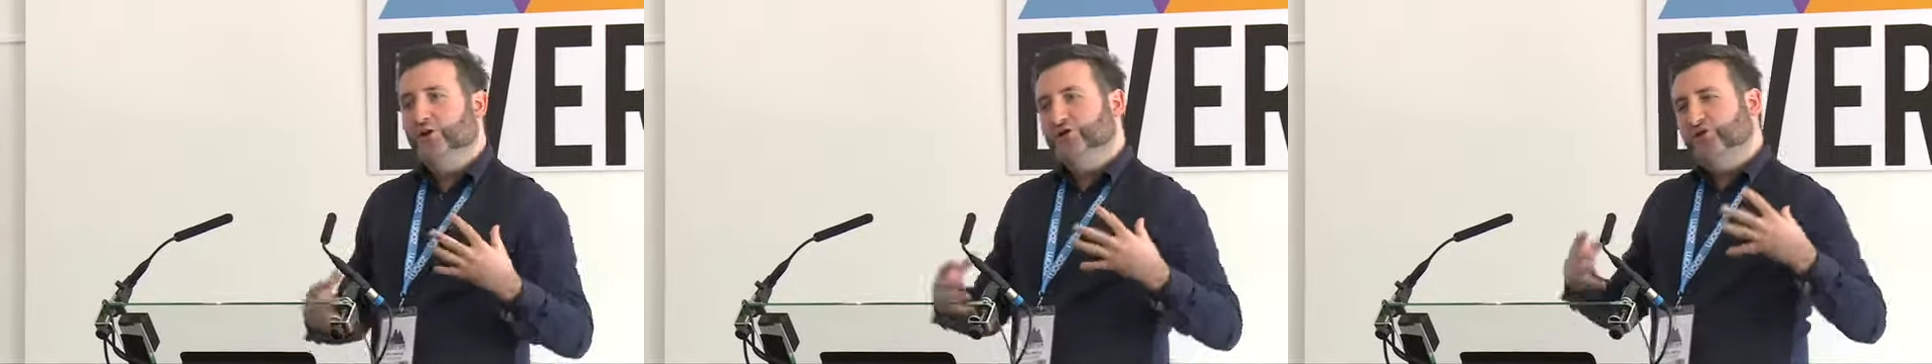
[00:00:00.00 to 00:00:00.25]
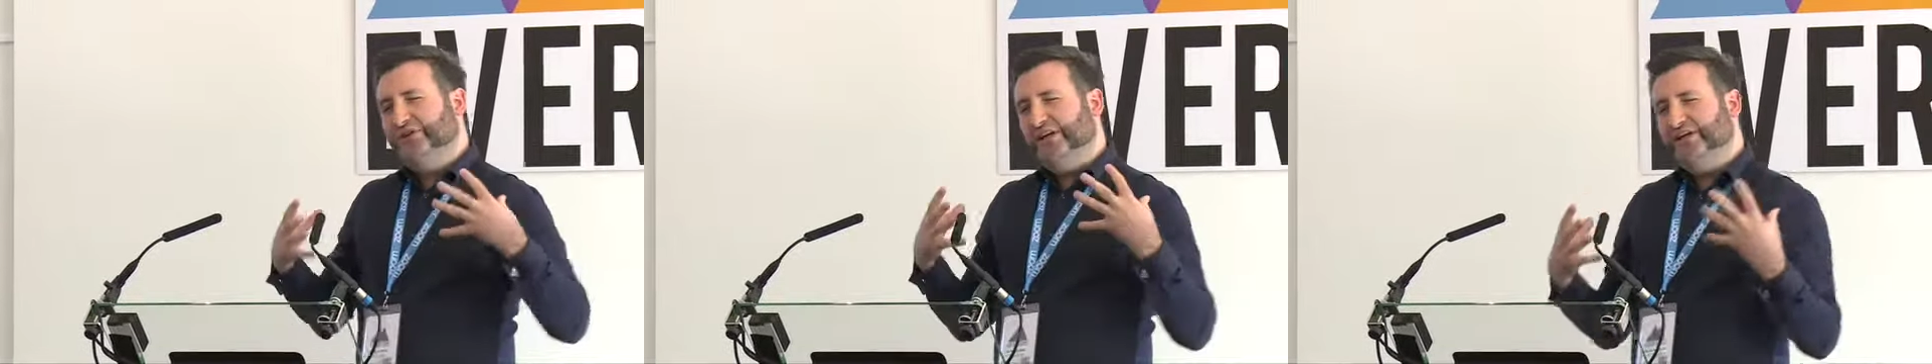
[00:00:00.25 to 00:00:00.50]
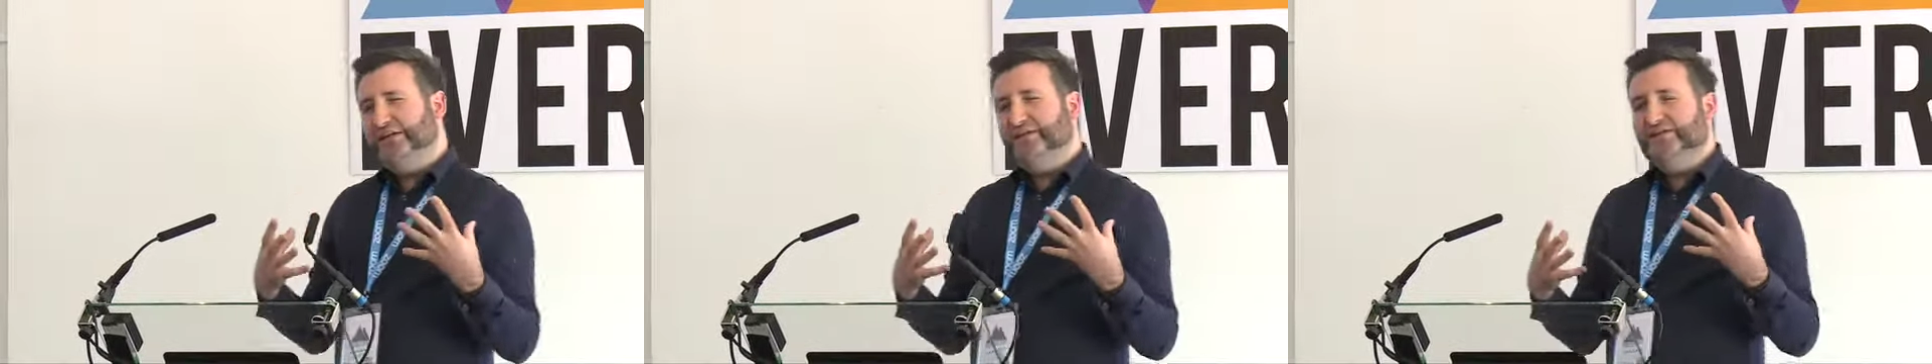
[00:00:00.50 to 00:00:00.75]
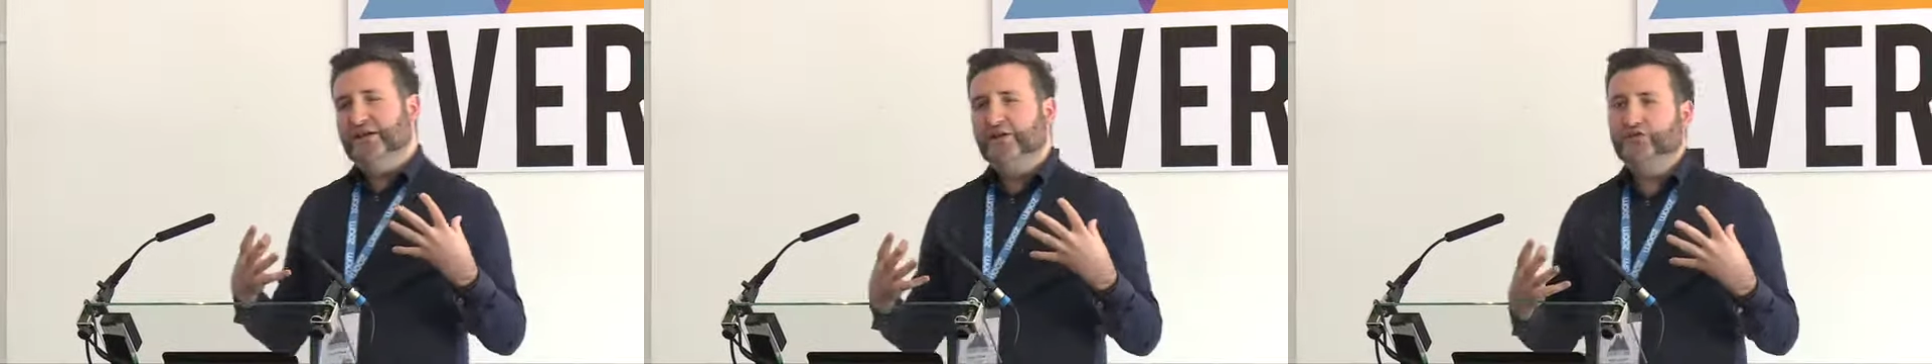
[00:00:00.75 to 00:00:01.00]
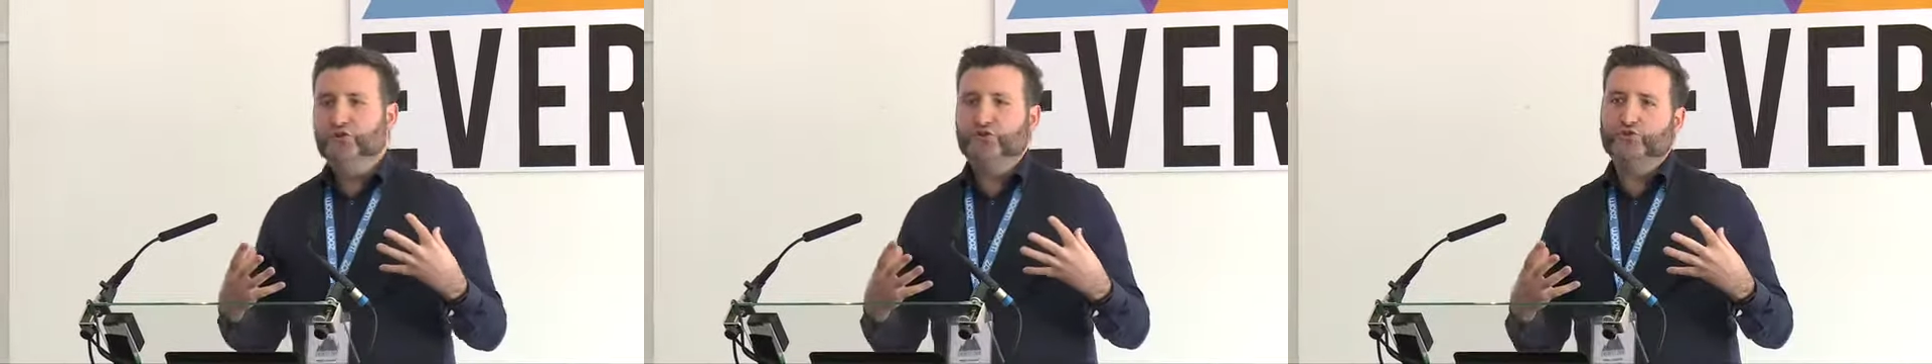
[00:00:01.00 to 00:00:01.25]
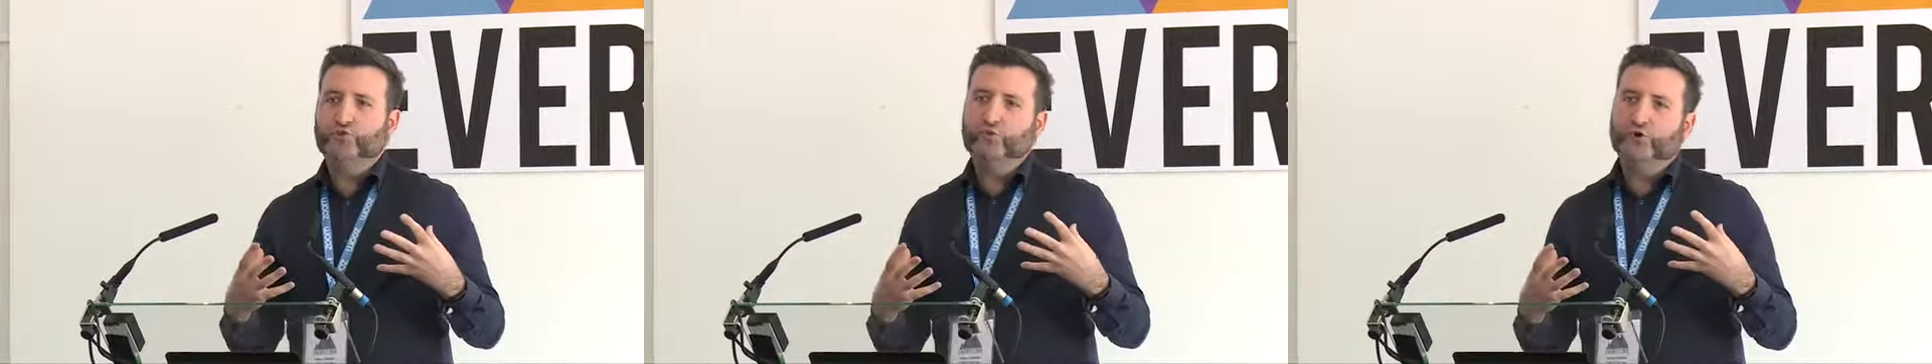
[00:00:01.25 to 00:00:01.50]
So the idea is not
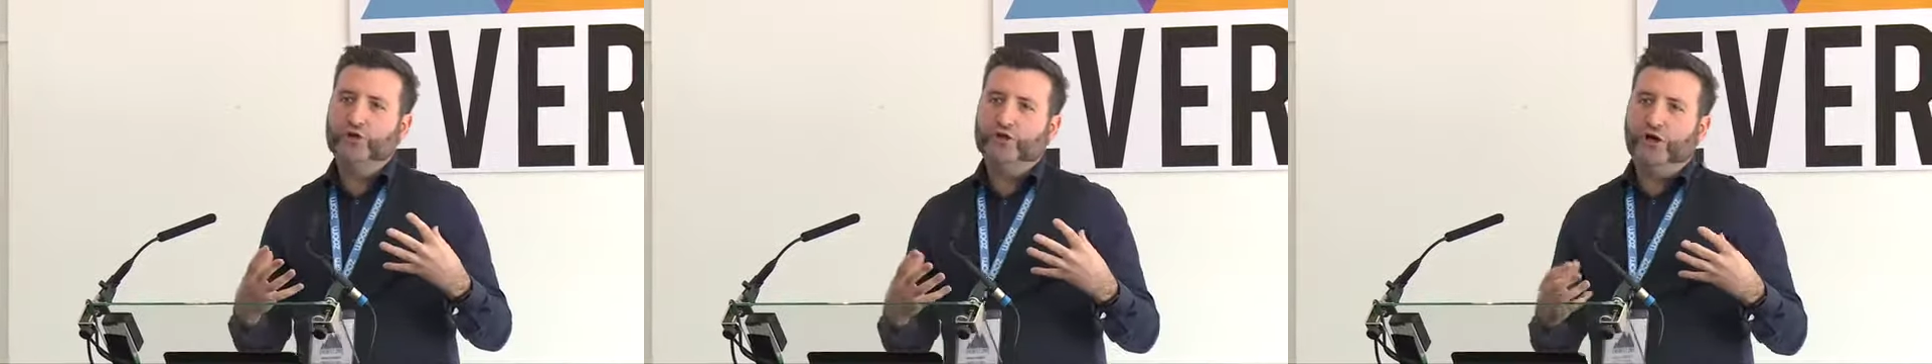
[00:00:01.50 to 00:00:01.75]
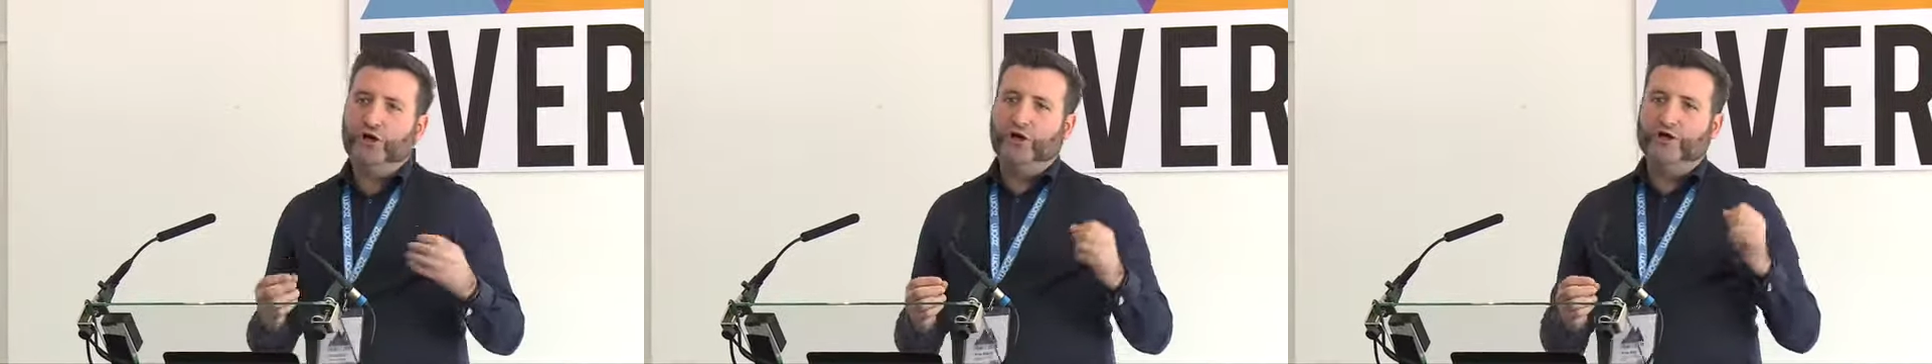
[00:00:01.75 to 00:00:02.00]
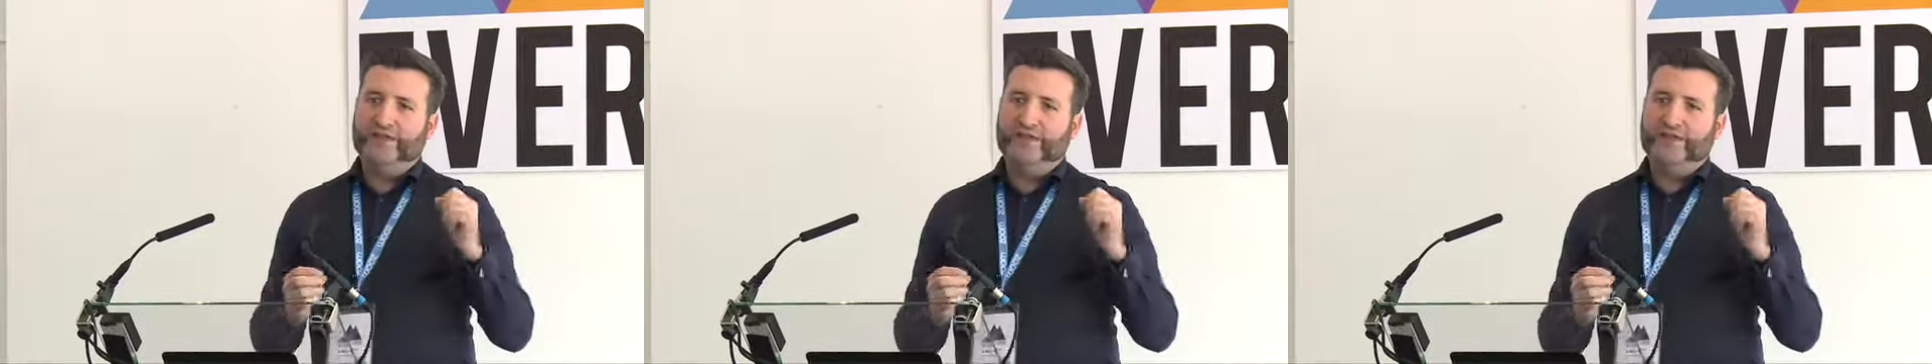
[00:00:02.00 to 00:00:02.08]
just to work on